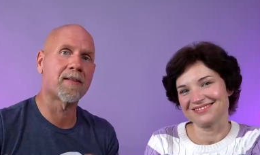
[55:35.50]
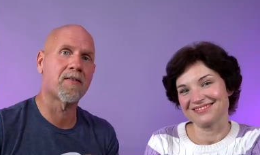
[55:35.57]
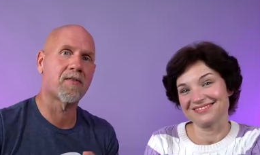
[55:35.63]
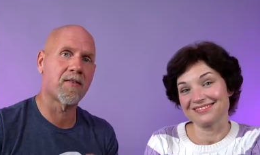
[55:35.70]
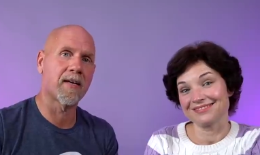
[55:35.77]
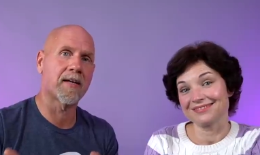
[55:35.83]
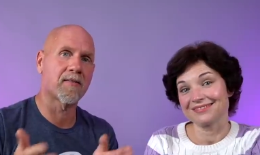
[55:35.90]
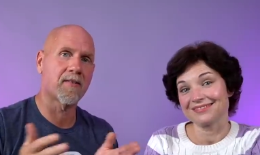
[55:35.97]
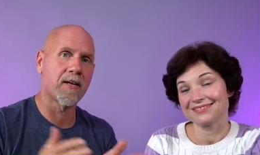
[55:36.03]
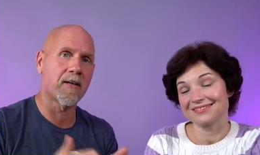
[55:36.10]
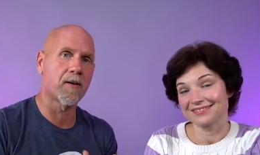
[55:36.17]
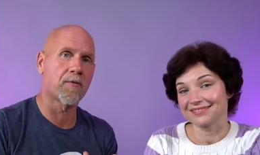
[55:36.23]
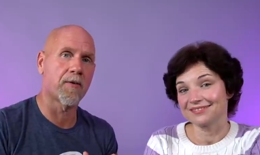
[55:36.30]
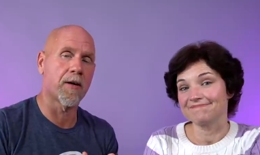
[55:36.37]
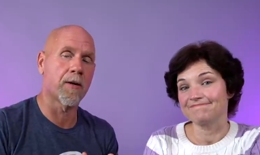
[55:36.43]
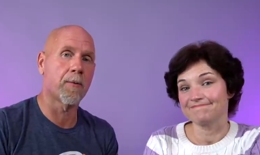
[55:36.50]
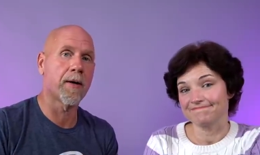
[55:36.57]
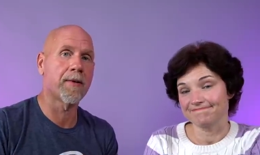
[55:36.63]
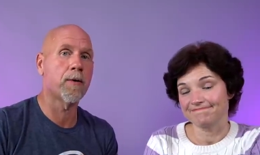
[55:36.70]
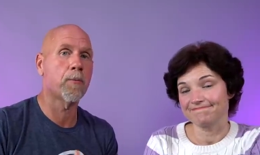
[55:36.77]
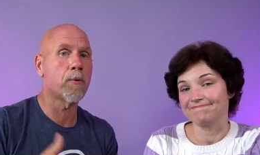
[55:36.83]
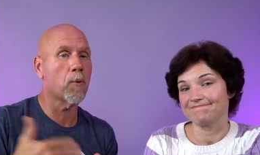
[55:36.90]
Speaker 1: to see us interview,
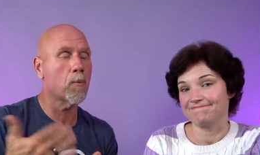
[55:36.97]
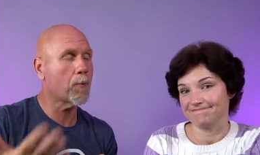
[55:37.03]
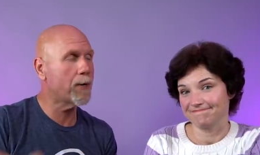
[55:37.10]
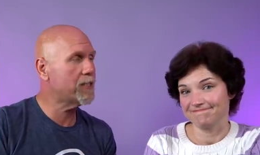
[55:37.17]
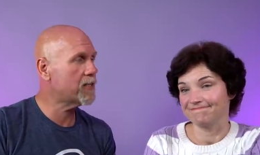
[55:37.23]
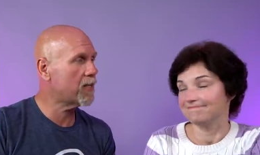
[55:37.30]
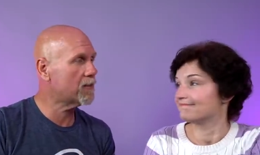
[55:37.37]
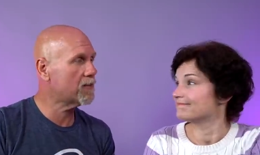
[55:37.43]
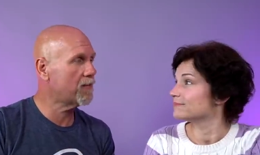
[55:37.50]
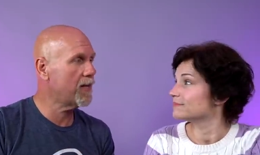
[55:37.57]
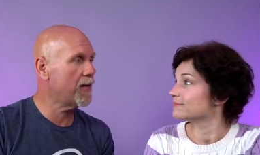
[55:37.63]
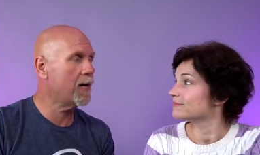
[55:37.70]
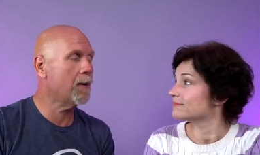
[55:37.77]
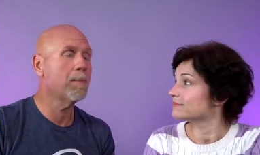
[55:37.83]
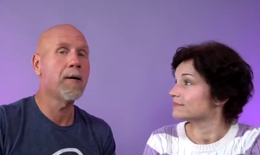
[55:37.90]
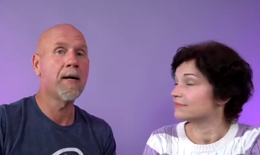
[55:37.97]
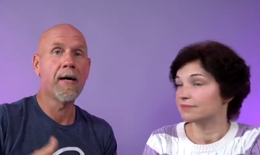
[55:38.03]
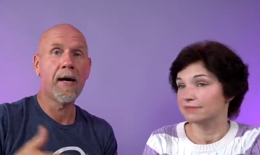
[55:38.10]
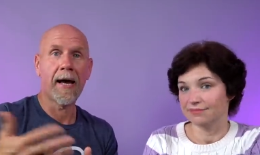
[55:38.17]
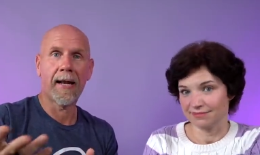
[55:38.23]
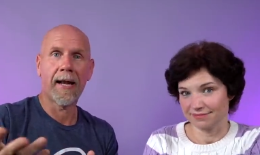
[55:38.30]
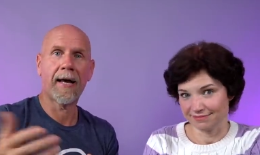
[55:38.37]
and then we'll reach out to them
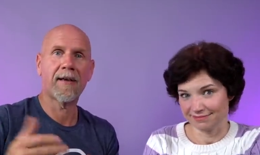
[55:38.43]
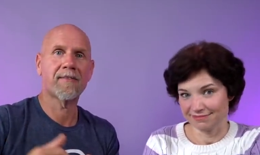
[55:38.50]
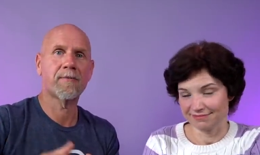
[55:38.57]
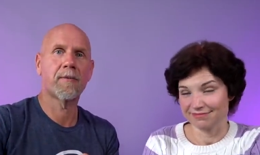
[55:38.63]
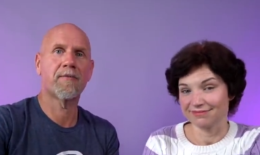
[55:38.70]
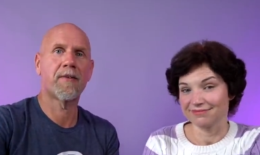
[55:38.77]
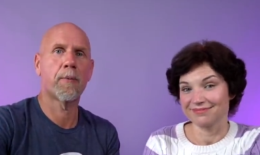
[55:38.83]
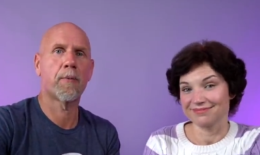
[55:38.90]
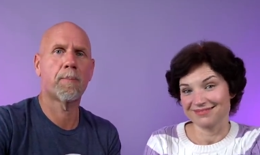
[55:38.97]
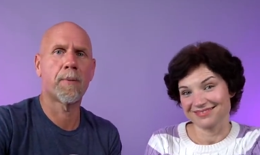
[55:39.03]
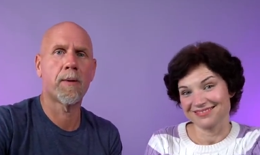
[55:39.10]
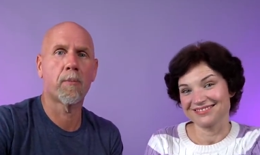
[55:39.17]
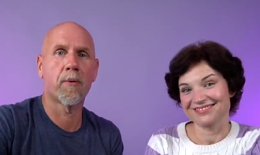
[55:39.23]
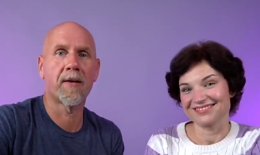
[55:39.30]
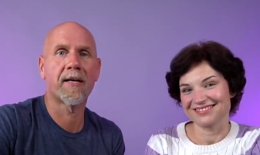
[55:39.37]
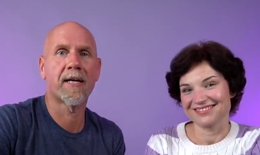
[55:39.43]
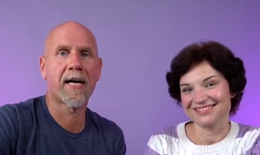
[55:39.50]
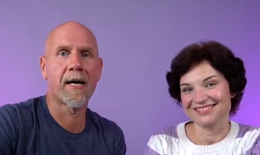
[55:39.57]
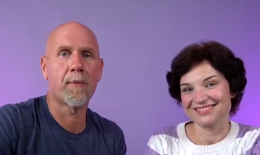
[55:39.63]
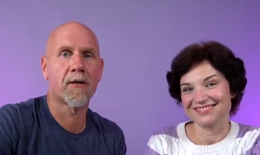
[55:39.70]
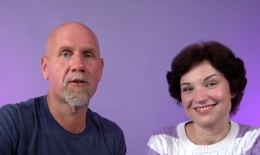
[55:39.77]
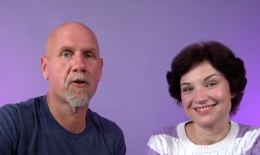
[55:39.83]
and ask them if they would be willing to
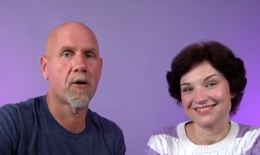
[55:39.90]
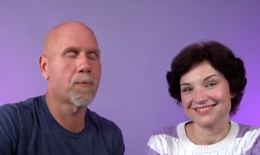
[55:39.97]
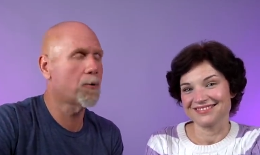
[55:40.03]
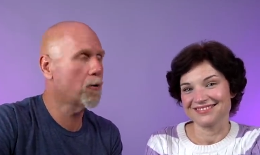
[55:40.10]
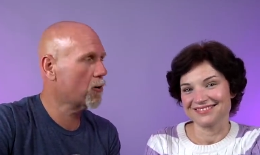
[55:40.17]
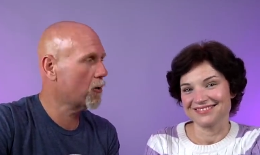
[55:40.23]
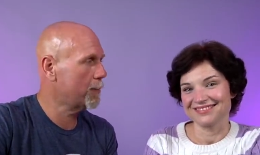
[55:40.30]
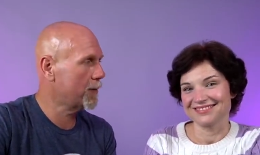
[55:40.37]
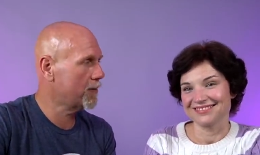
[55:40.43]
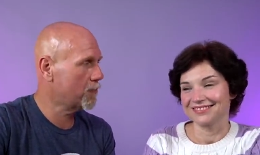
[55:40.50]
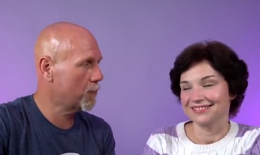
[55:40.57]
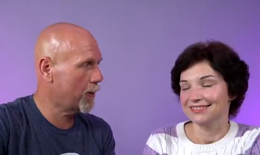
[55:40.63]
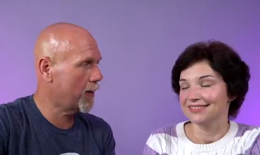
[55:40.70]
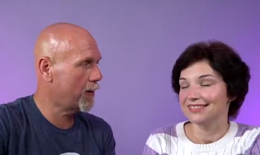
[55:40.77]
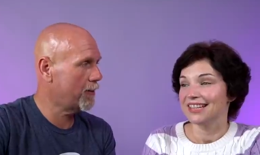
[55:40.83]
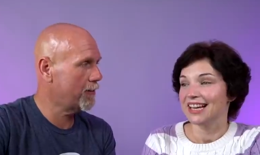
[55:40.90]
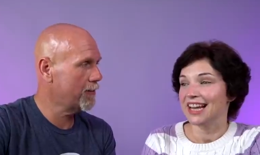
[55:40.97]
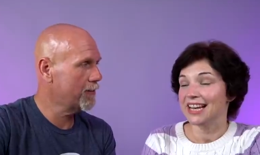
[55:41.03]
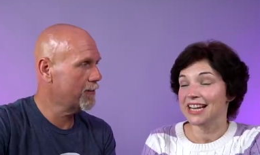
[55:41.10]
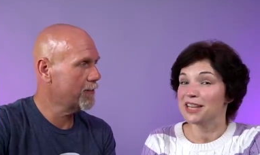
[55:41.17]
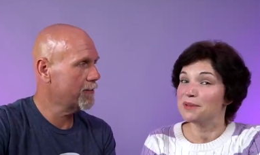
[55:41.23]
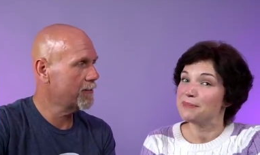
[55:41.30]
come onto our program as well.
Speaker 2: And
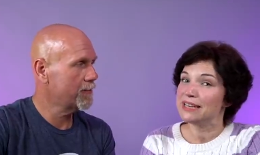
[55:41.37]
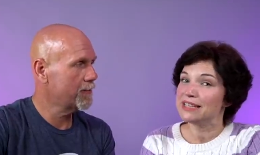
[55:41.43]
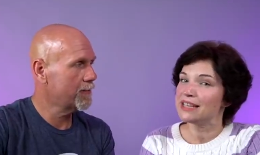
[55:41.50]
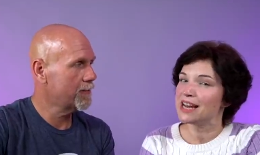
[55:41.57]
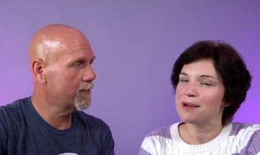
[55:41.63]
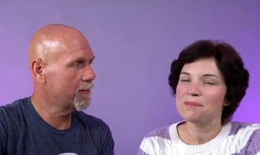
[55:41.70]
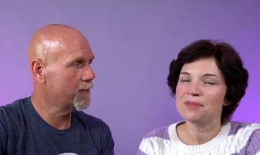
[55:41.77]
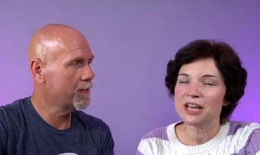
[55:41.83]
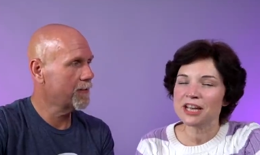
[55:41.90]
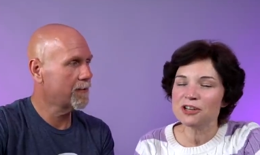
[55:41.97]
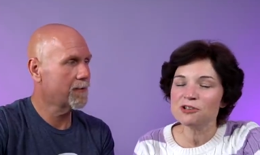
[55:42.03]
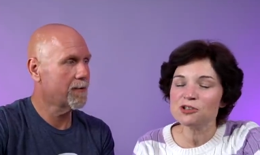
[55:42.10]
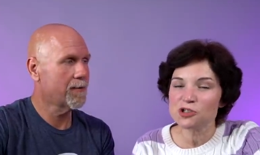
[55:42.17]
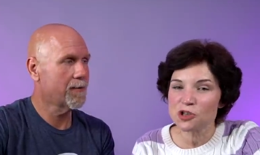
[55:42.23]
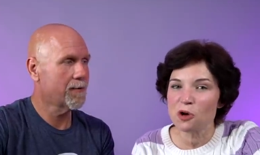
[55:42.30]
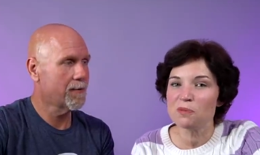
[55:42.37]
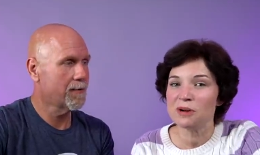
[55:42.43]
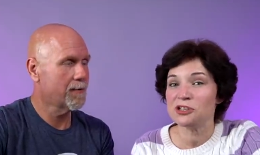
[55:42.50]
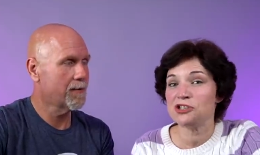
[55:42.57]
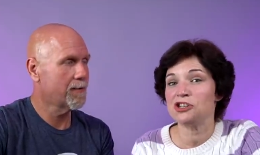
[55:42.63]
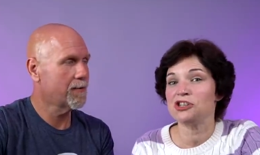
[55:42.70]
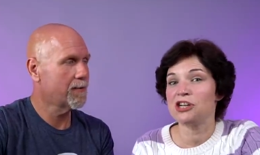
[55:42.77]
in the meantime, thank you so
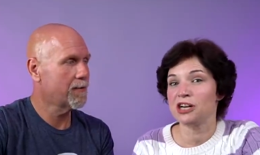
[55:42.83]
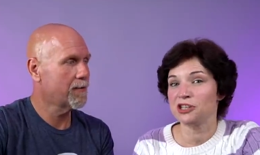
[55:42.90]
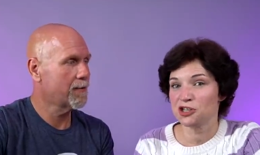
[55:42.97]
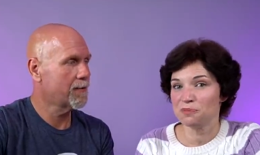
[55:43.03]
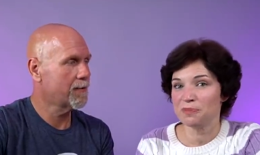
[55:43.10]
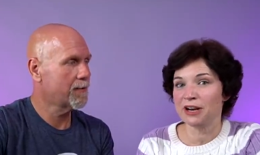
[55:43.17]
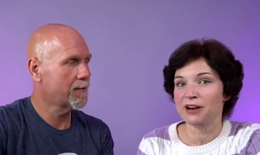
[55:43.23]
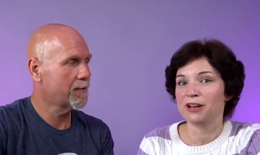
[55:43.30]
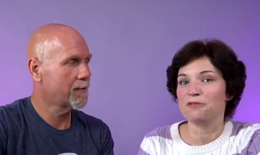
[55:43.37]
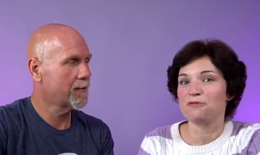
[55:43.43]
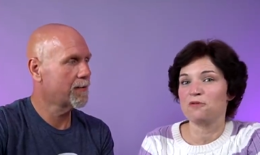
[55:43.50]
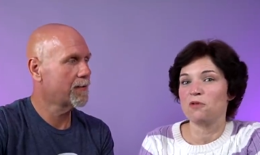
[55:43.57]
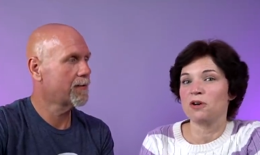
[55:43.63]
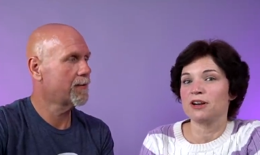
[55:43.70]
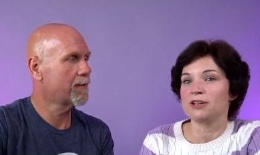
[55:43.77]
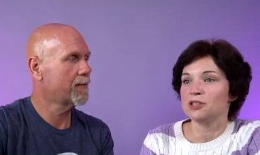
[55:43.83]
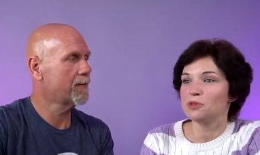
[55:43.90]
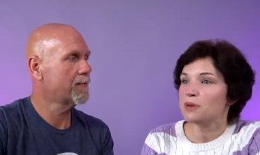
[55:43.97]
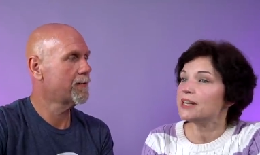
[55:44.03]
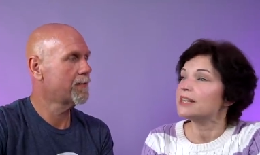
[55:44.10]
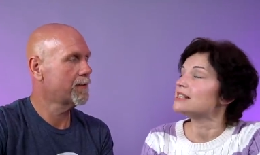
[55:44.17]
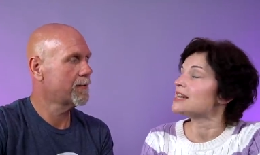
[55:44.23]
much to Dr. Berry for
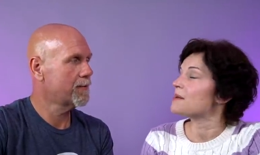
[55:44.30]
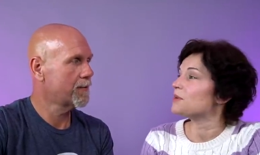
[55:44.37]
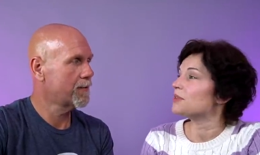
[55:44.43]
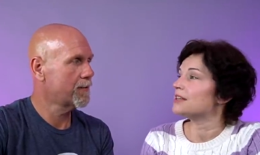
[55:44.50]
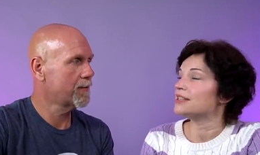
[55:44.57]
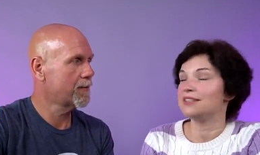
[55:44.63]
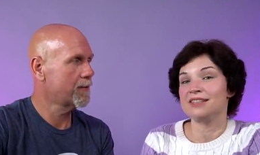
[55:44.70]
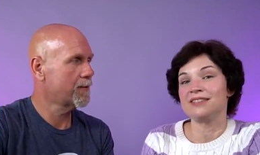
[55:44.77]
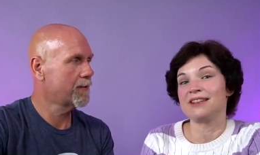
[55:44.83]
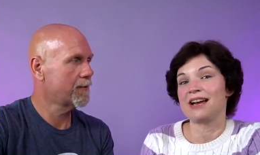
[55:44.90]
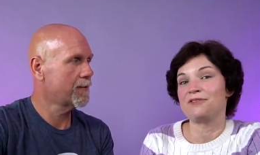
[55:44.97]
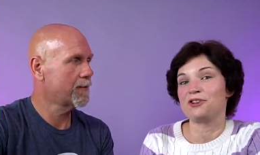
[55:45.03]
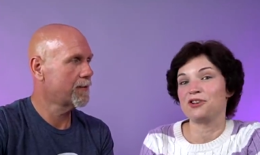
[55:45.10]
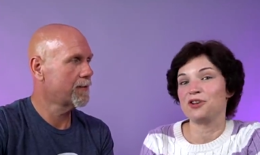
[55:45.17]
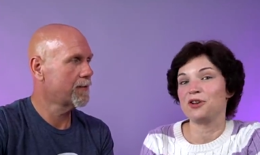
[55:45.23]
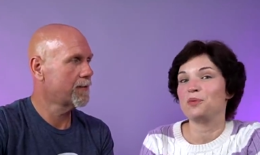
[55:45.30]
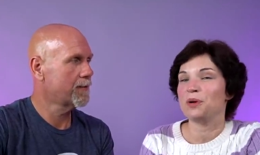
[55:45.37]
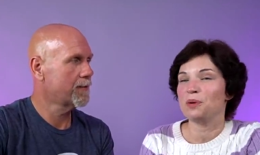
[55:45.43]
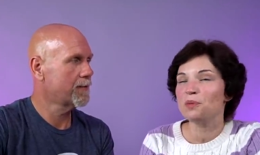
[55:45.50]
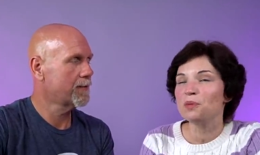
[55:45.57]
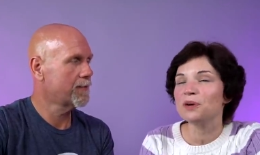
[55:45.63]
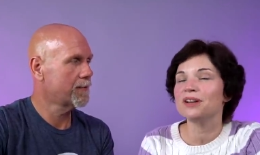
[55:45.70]
spending time with us this afternoon. We
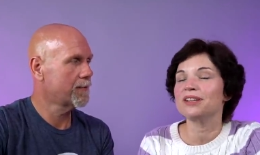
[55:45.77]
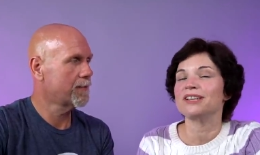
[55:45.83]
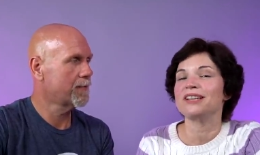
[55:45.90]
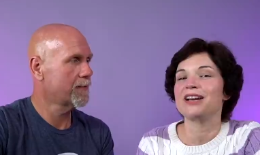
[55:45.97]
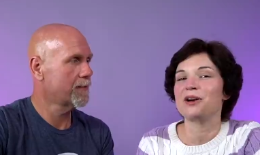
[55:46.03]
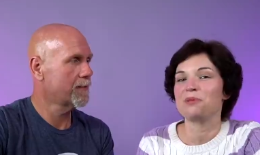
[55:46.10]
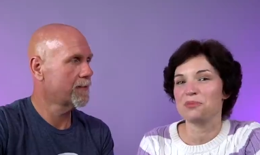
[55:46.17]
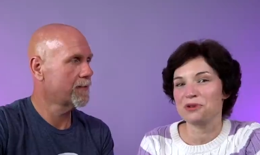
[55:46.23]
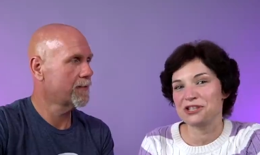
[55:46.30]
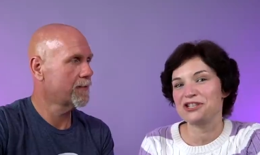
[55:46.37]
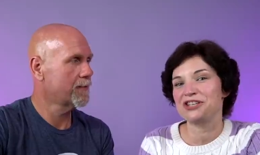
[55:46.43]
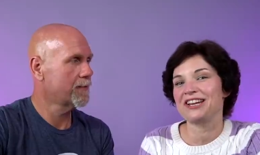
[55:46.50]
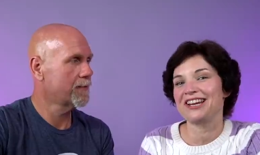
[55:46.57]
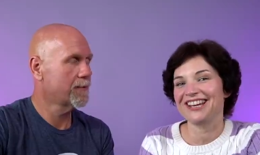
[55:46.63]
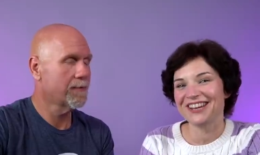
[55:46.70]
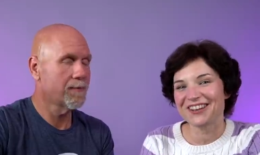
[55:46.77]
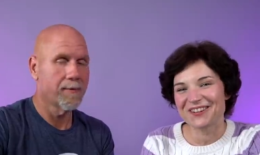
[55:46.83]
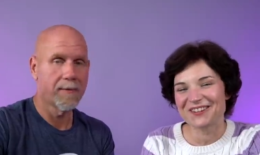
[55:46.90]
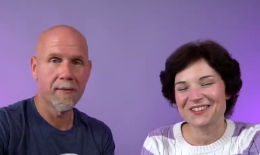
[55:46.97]
really appreciate
Speaker 1: you.